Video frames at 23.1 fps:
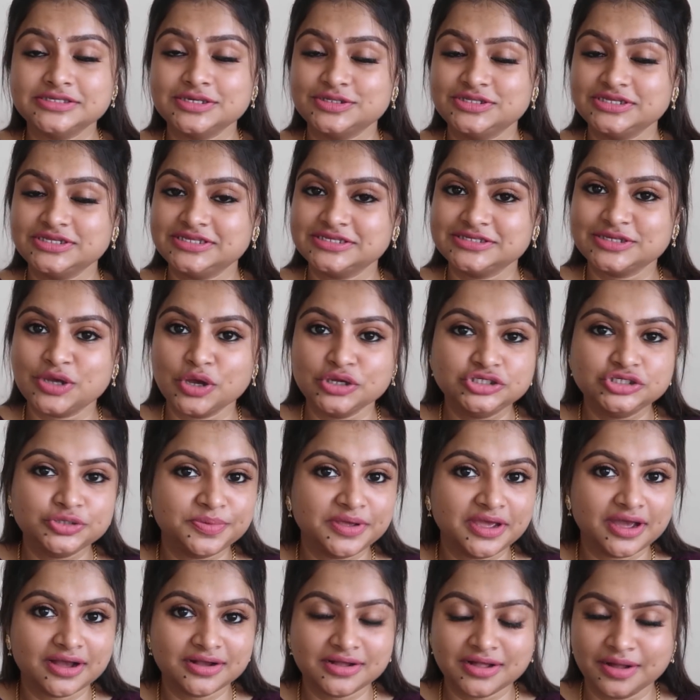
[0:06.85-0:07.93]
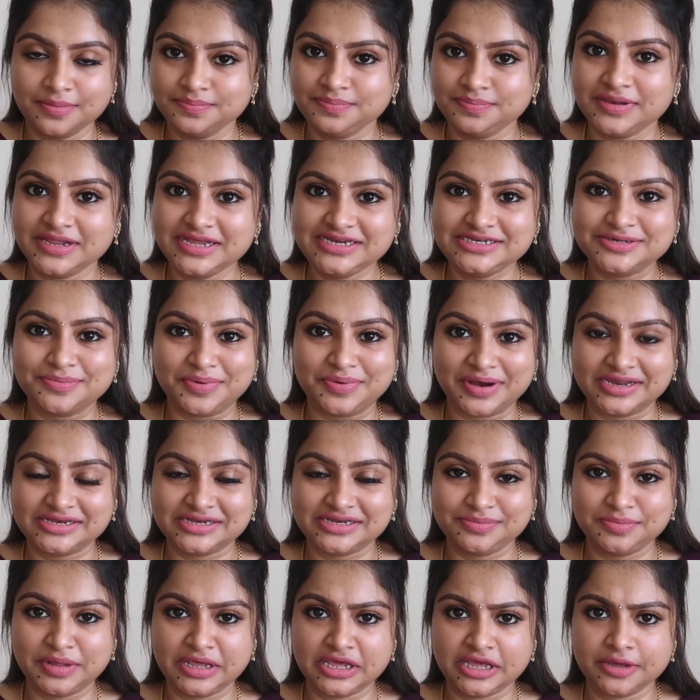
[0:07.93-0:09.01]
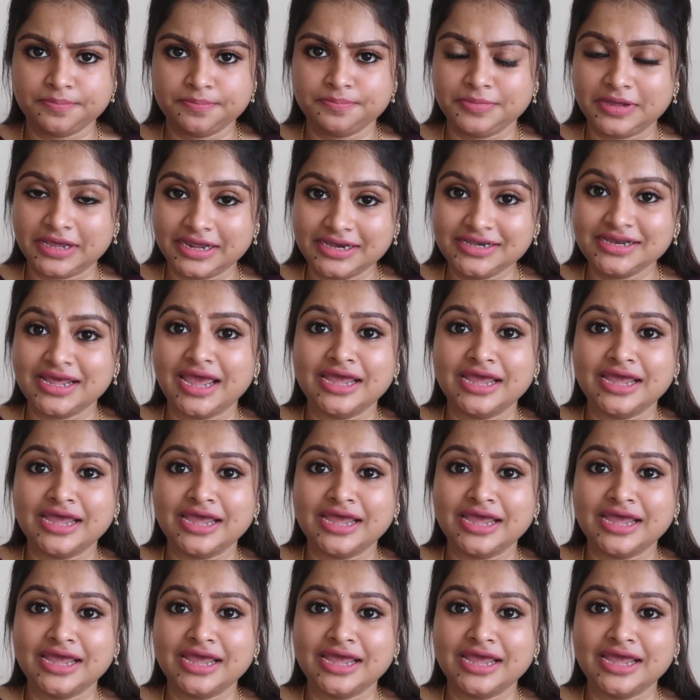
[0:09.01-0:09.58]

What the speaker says: So this is going to be a complete bridal makeup kit,